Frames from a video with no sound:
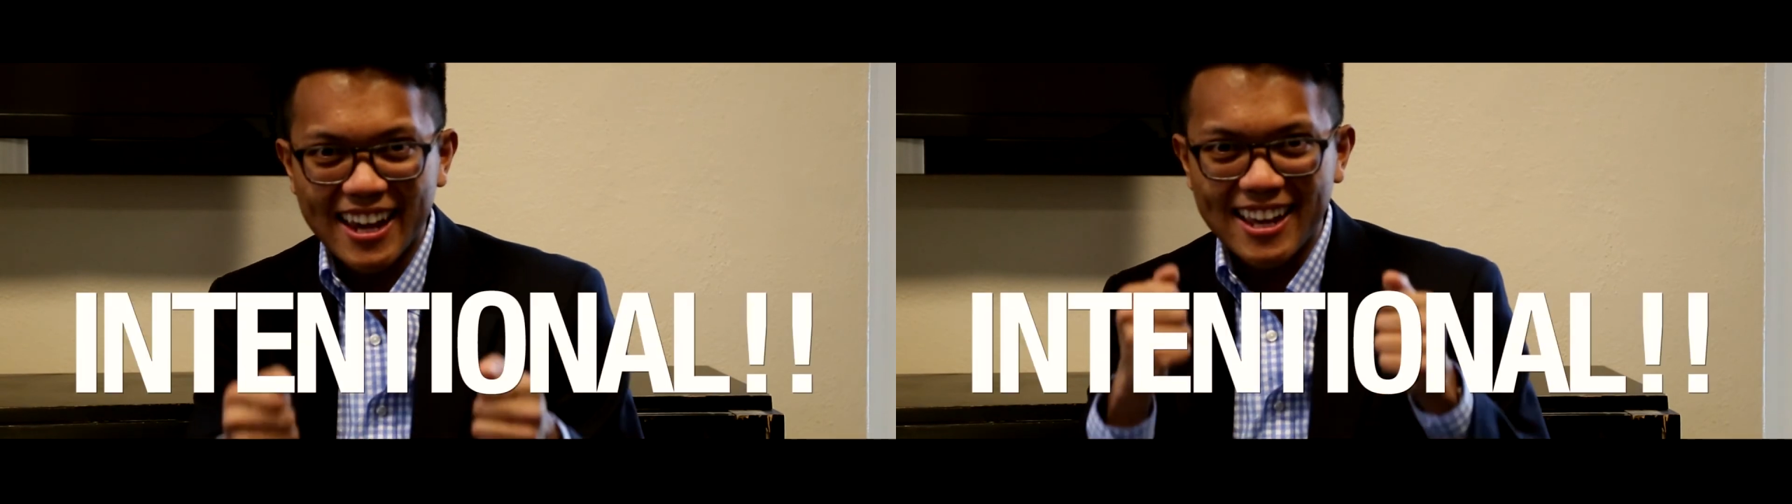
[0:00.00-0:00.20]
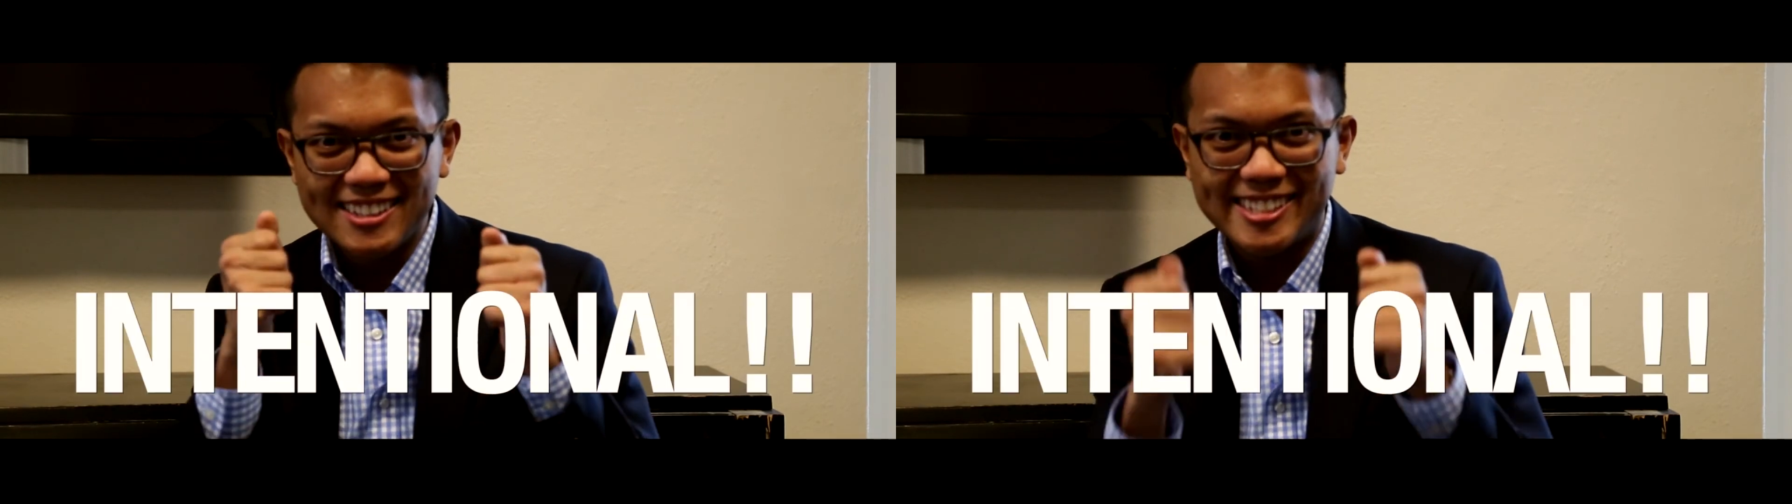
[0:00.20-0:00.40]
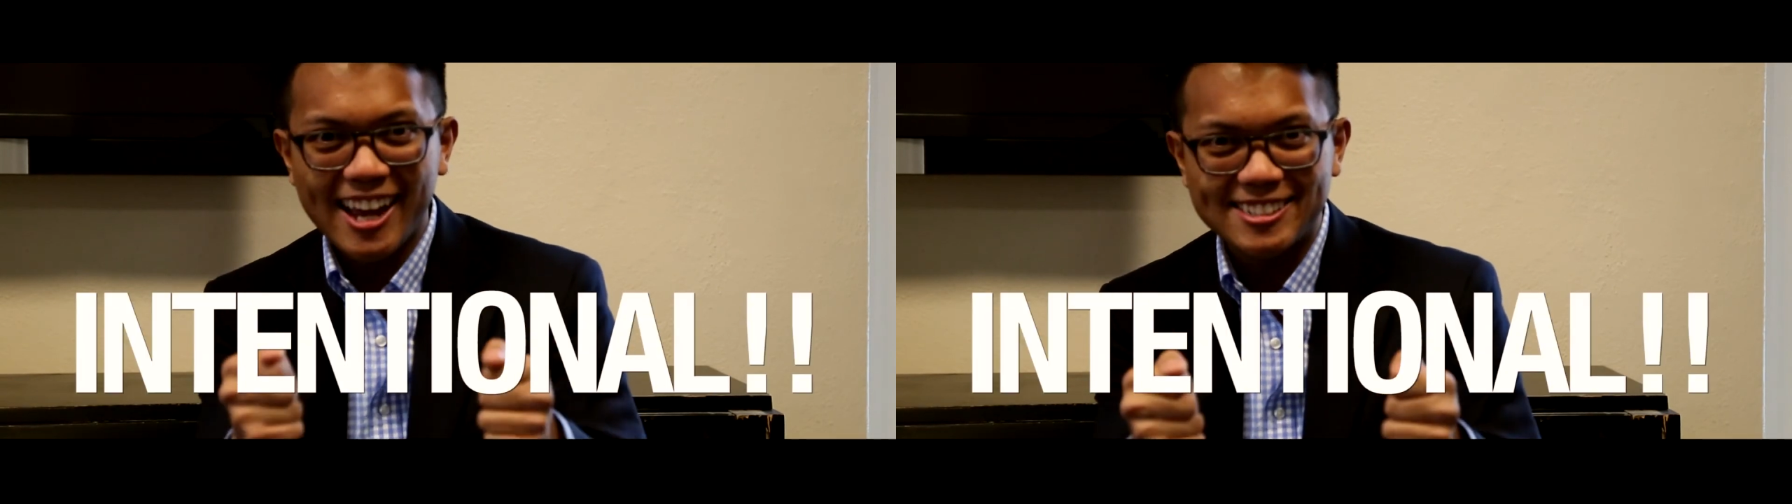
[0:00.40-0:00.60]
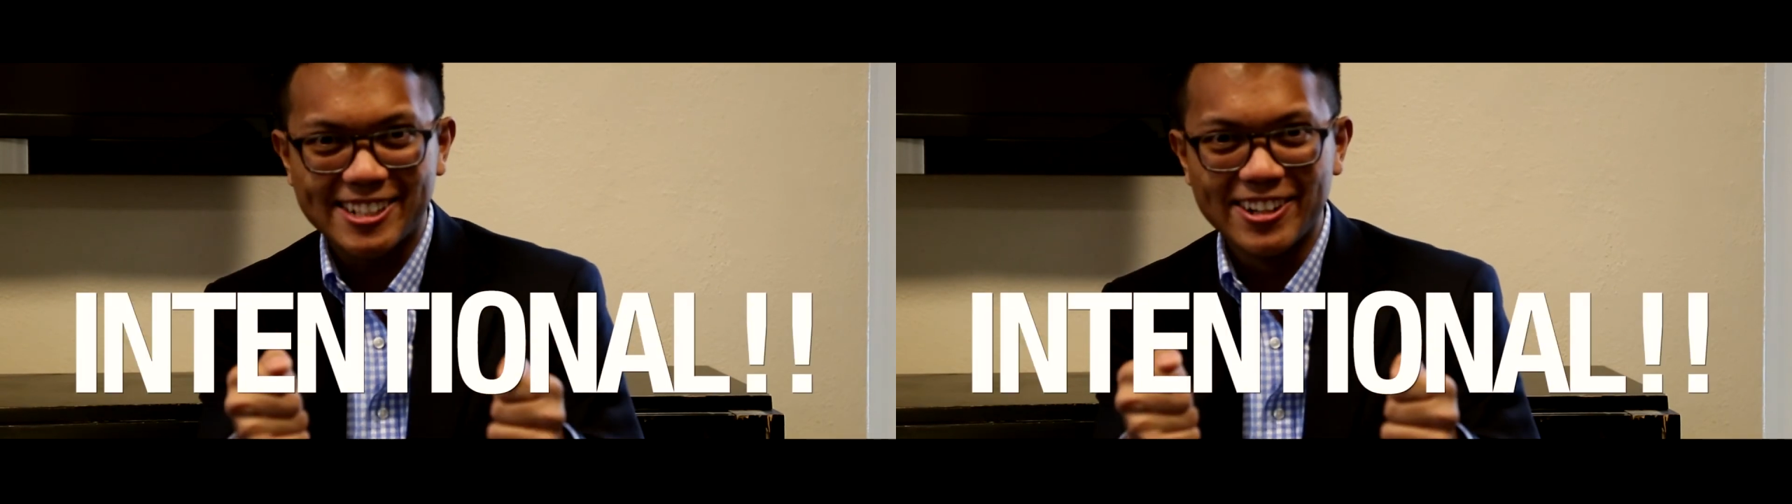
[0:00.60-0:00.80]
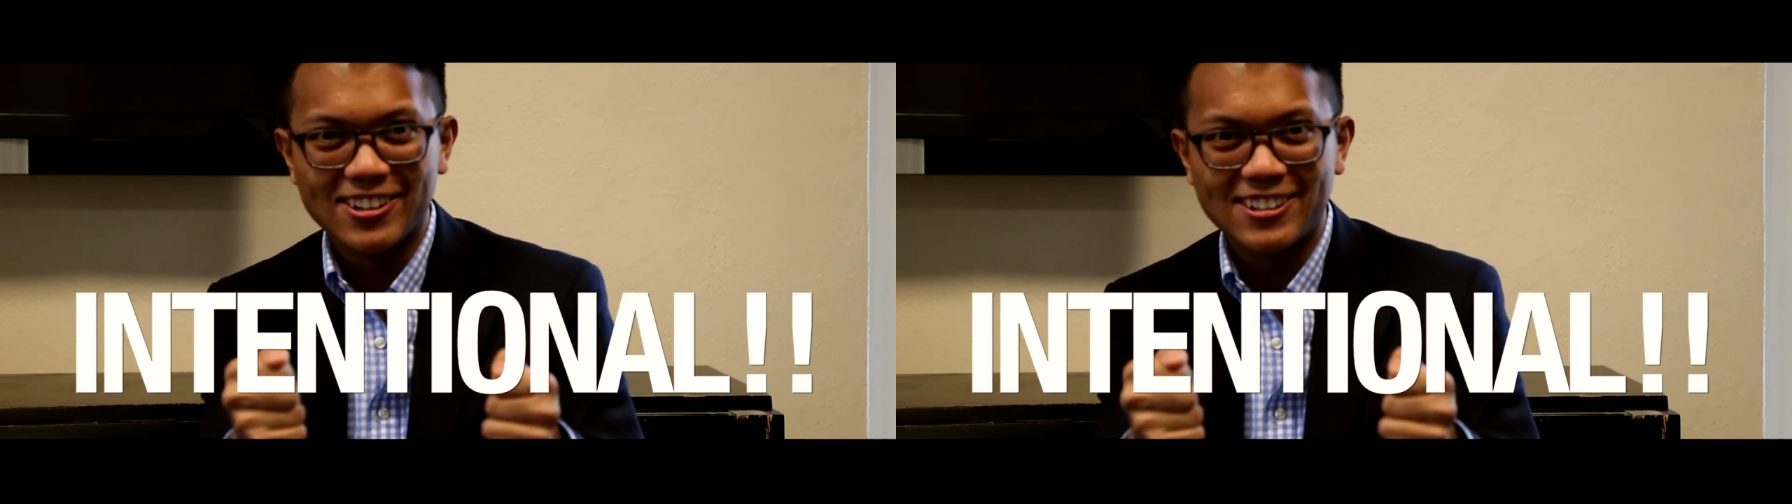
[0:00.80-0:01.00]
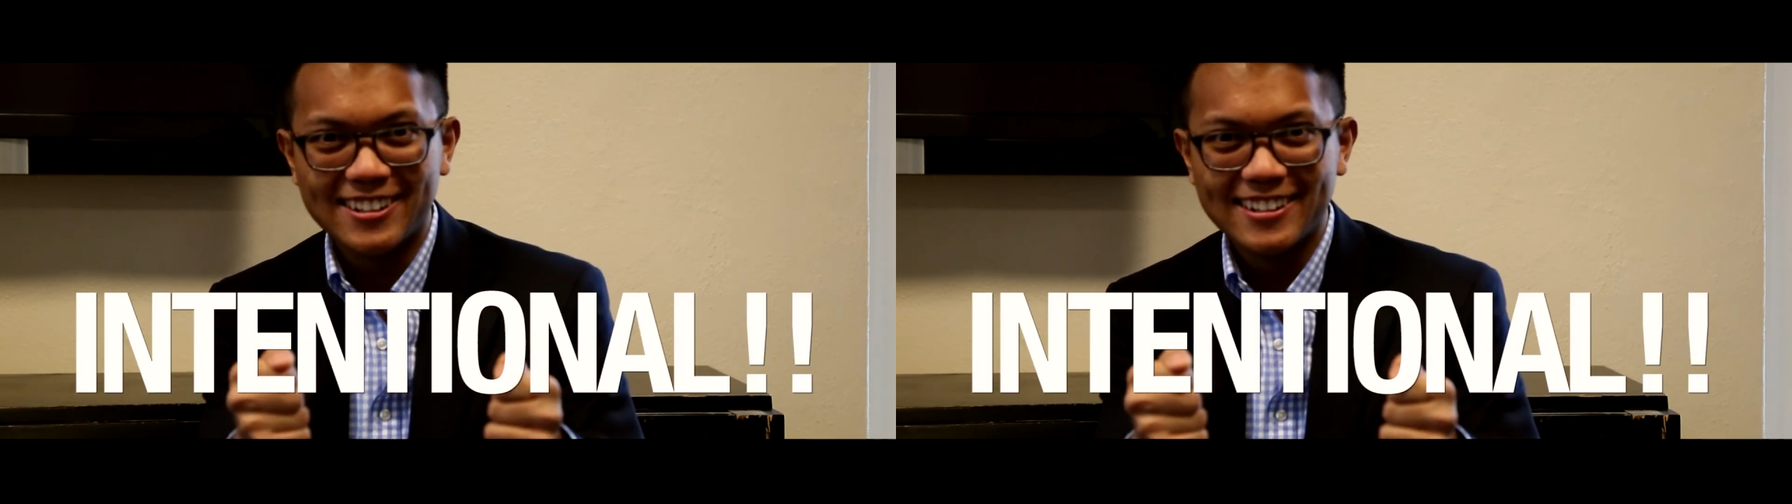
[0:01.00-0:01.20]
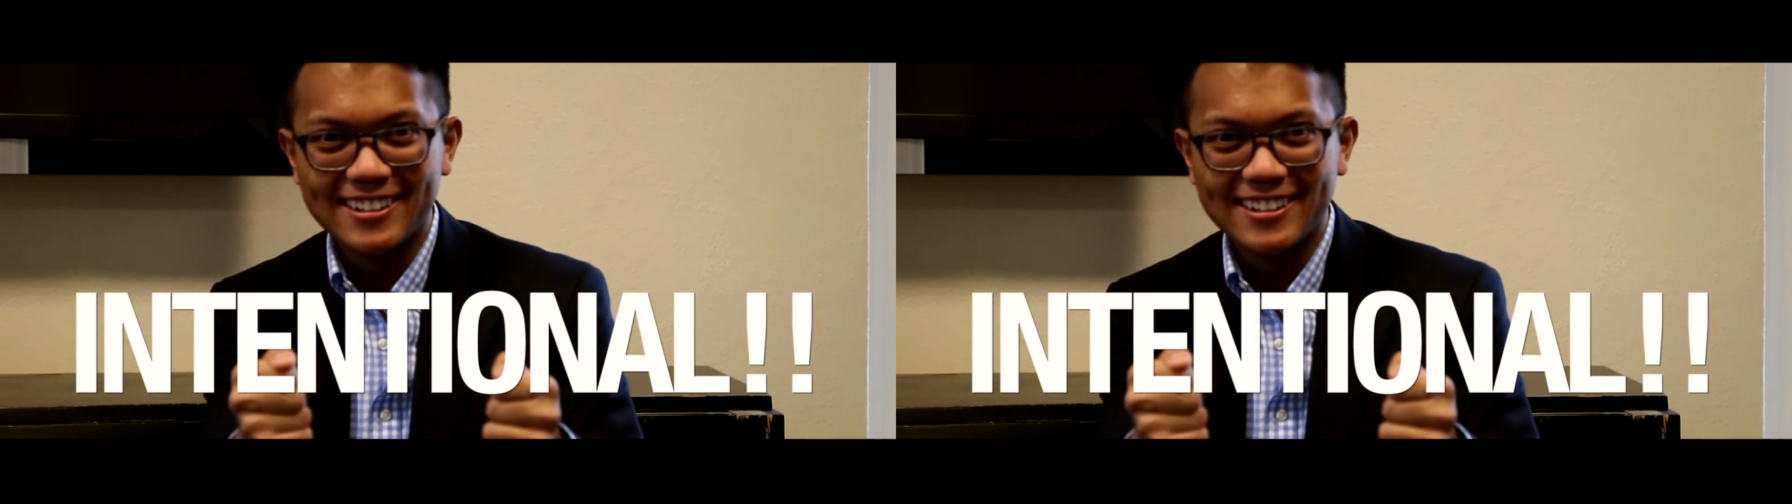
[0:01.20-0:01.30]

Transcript: intentional.